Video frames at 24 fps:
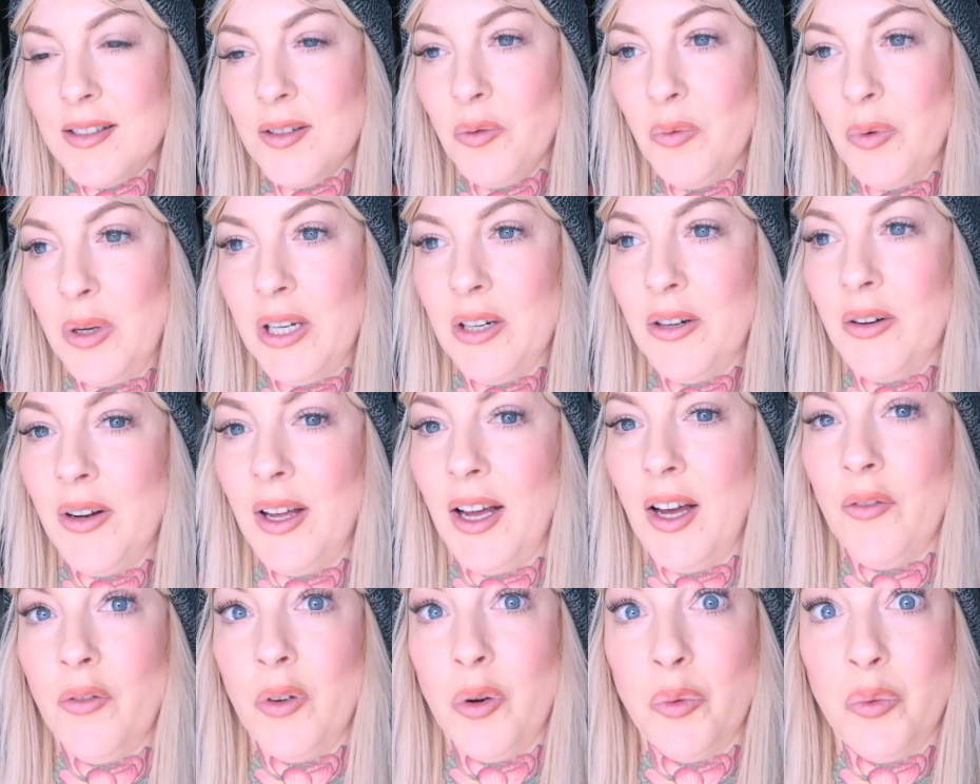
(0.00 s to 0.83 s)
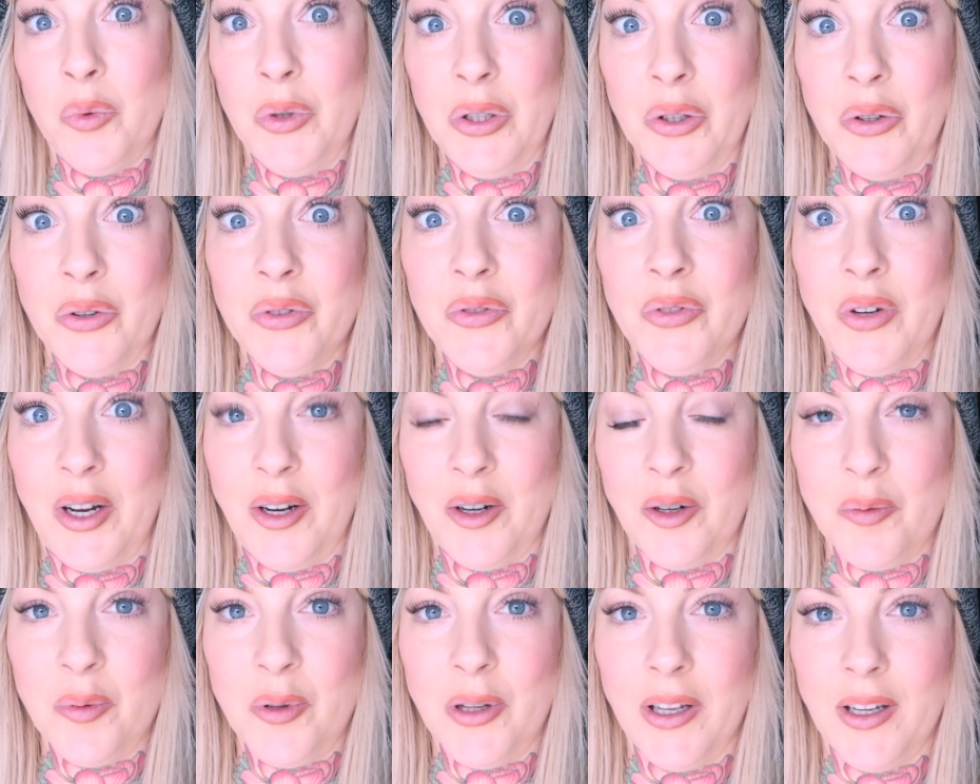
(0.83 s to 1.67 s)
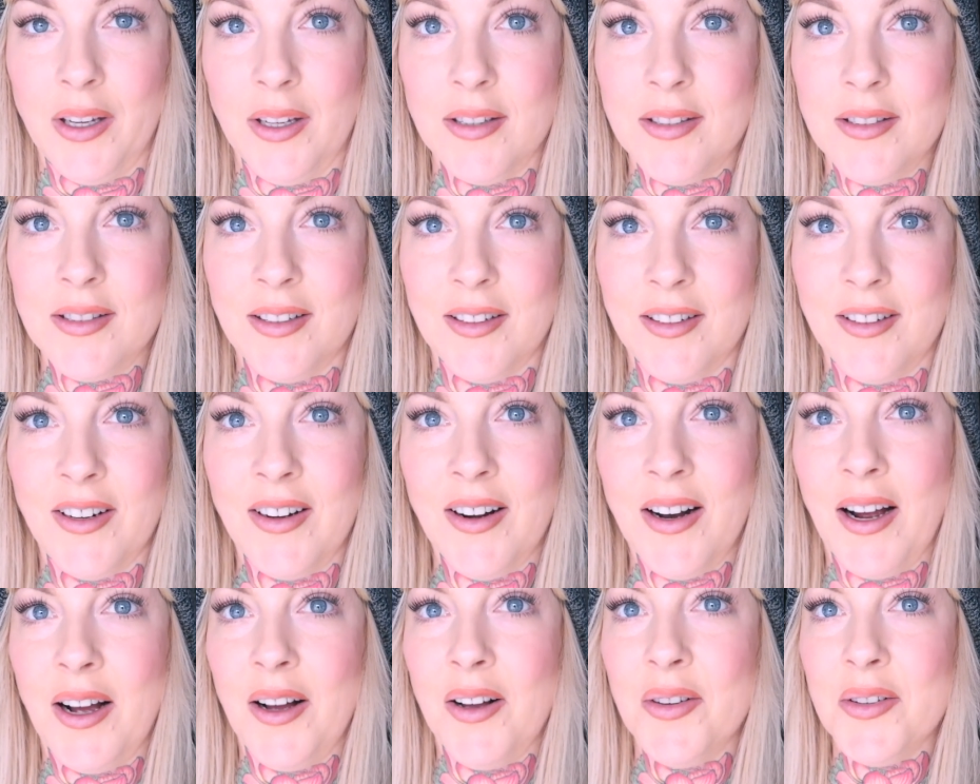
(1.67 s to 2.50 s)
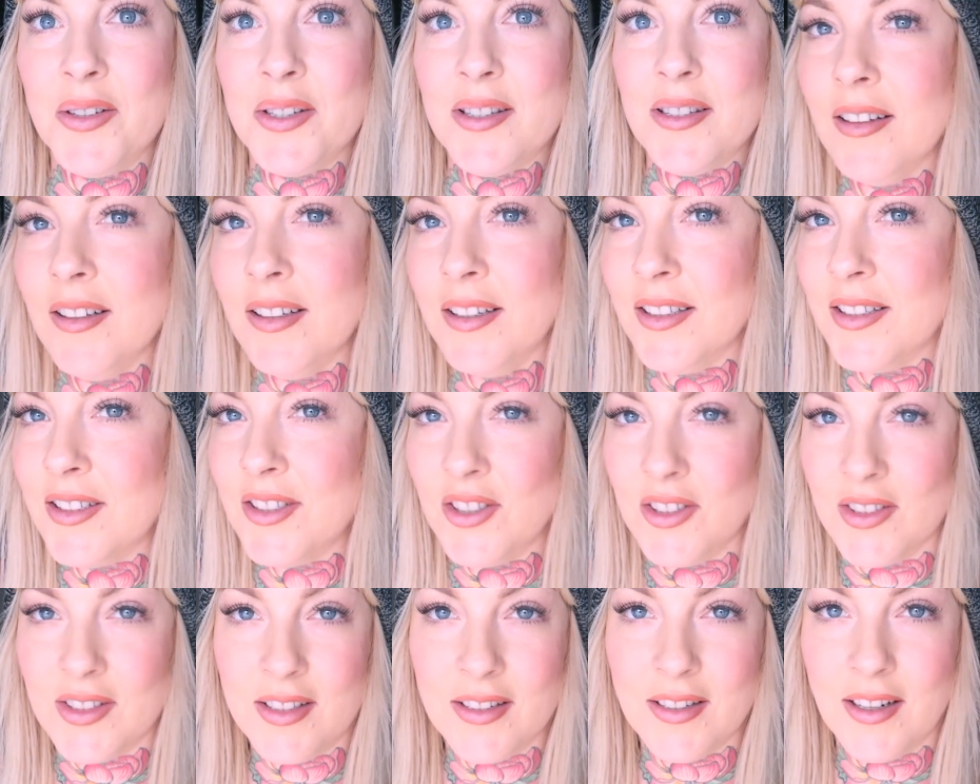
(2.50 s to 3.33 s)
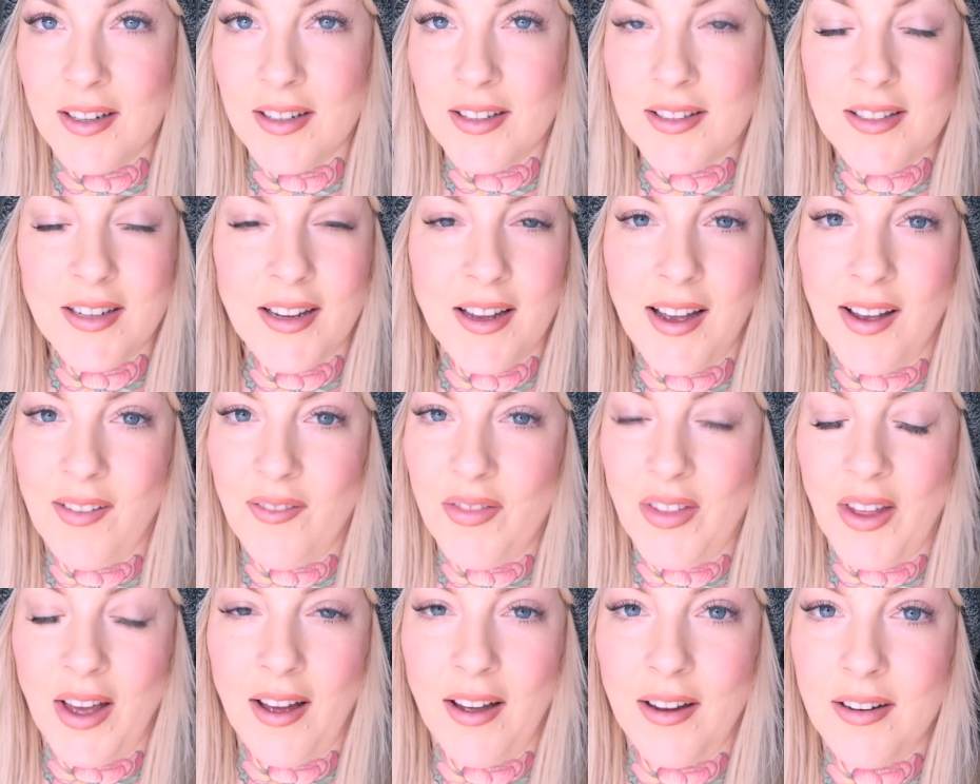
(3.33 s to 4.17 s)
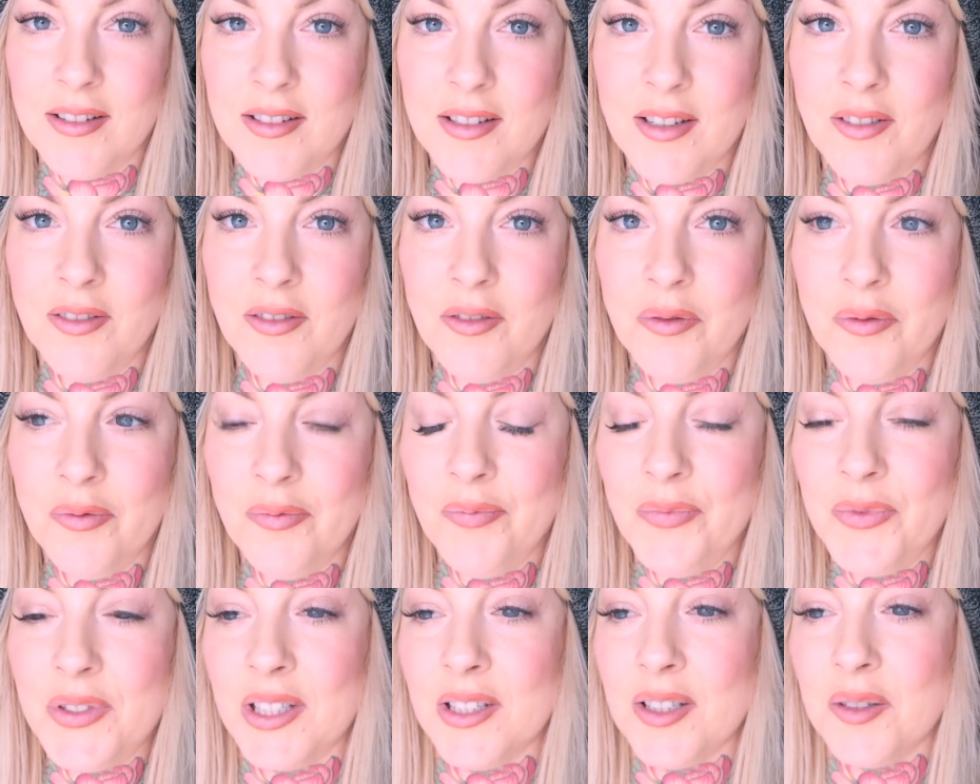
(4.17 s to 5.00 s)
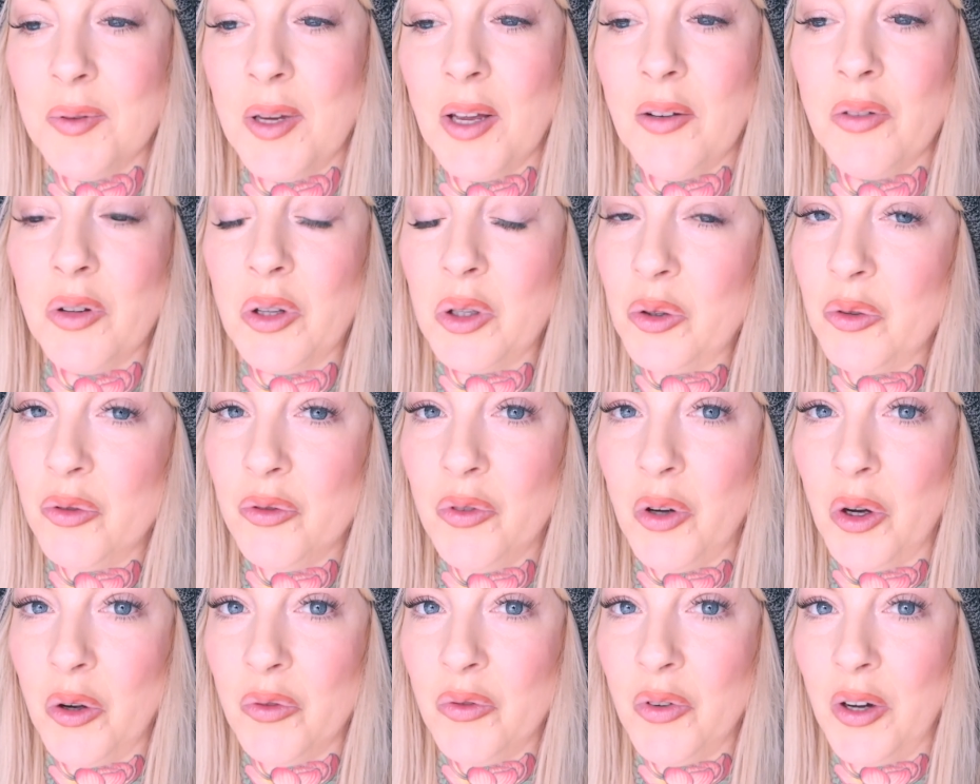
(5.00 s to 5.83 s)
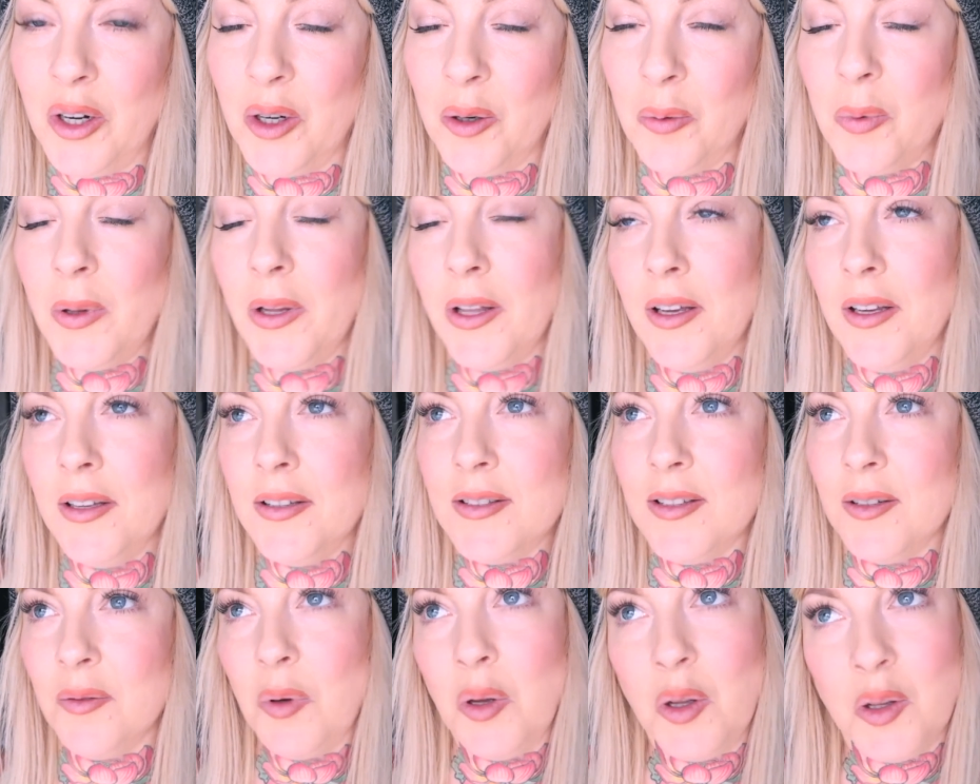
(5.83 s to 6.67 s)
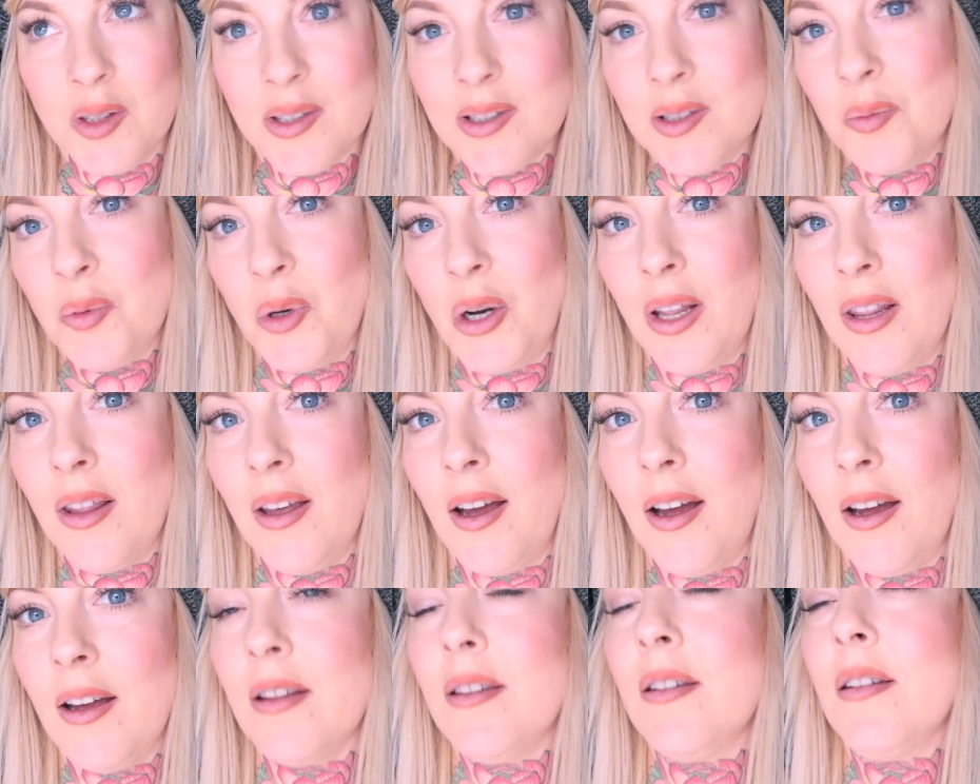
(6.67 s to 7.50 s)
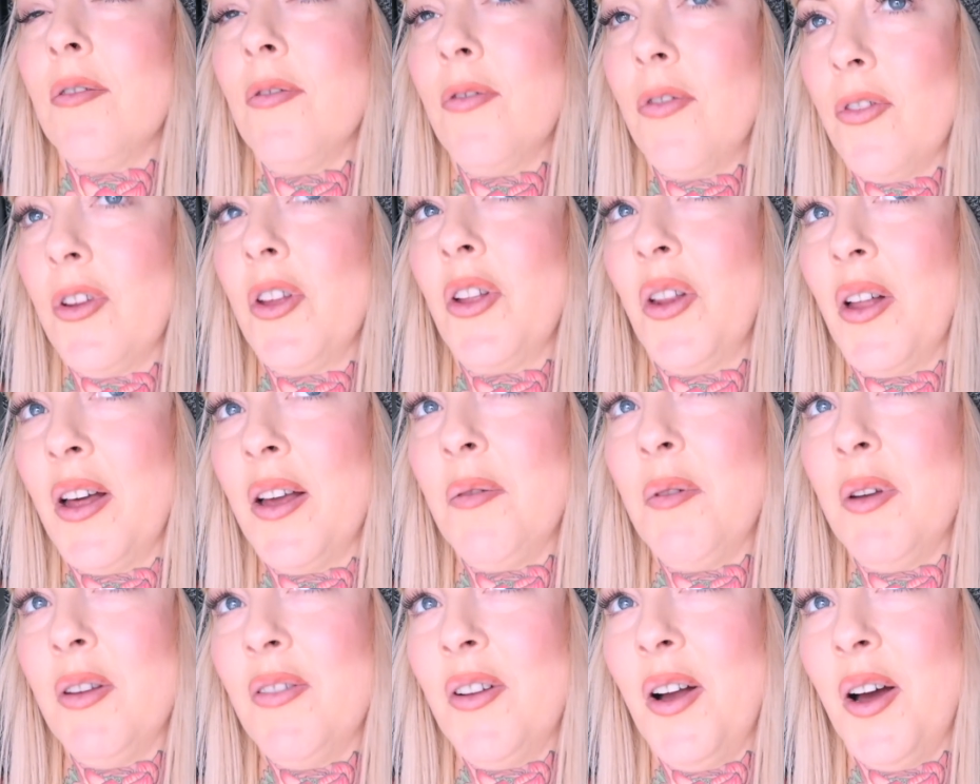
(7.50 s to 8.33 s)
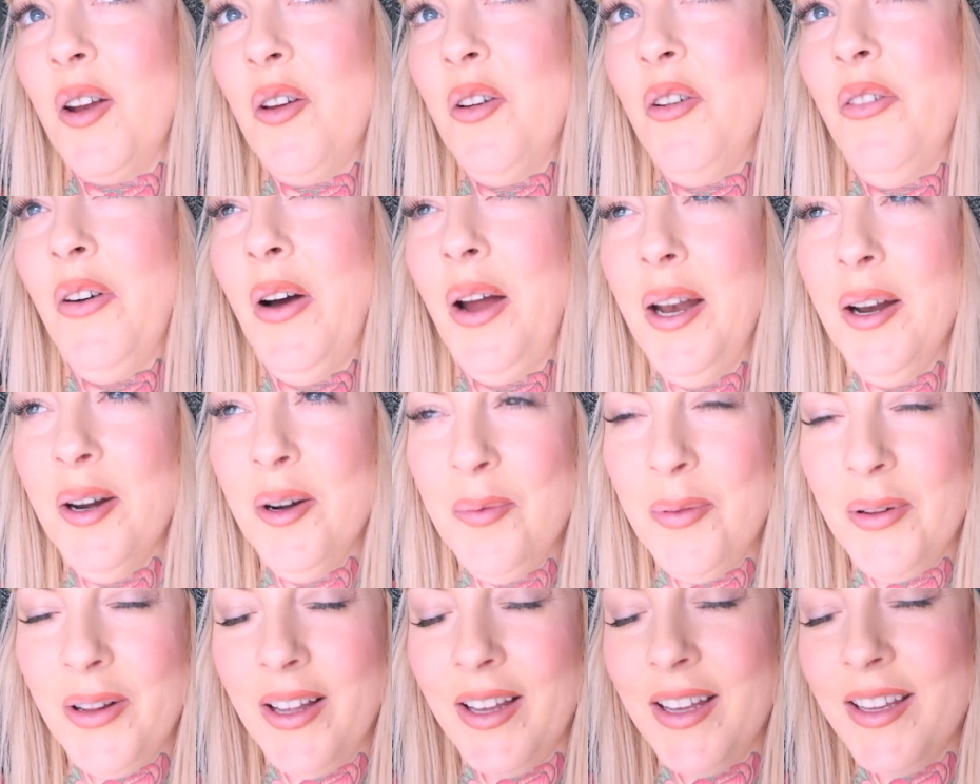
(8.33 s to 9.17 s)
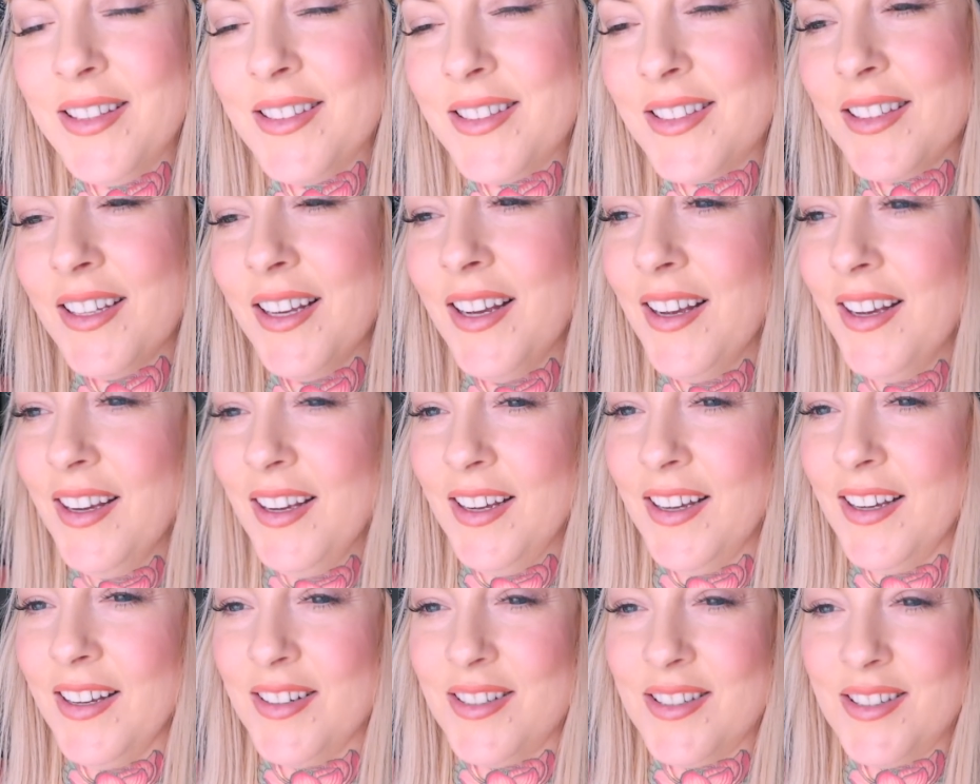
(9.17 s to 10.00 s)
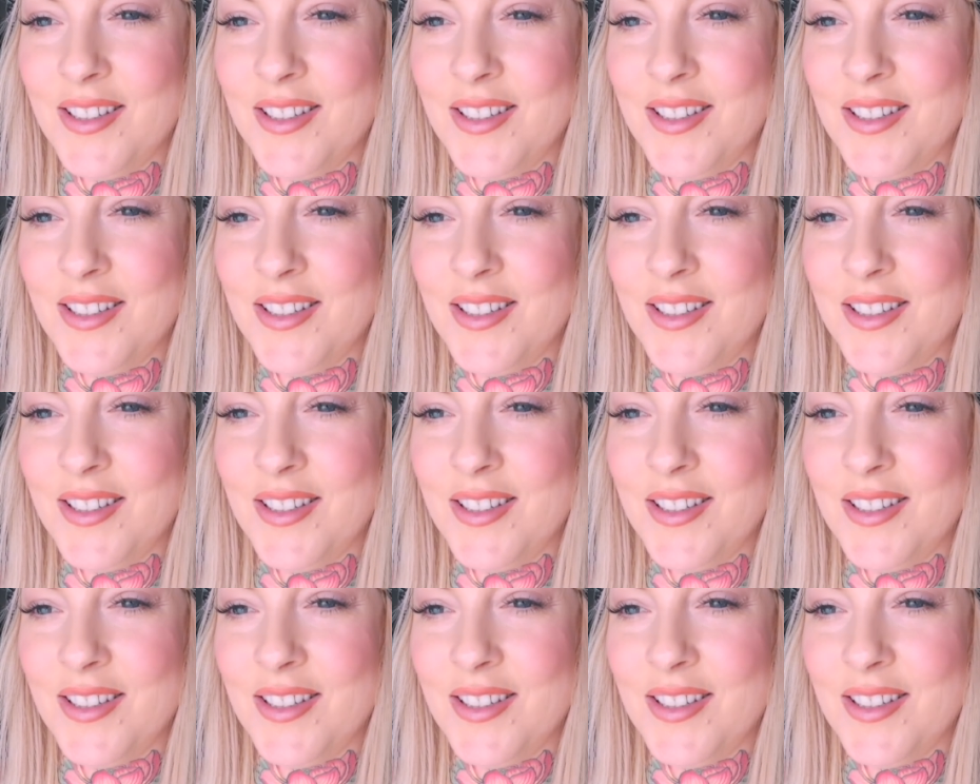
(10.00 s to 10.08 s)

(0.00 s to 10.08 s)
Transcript: We don't have a real fireplace in our house. It's just nice to have that. Since we have a little faux fireplace, we can spray that and then feel like we've got a fireplace. It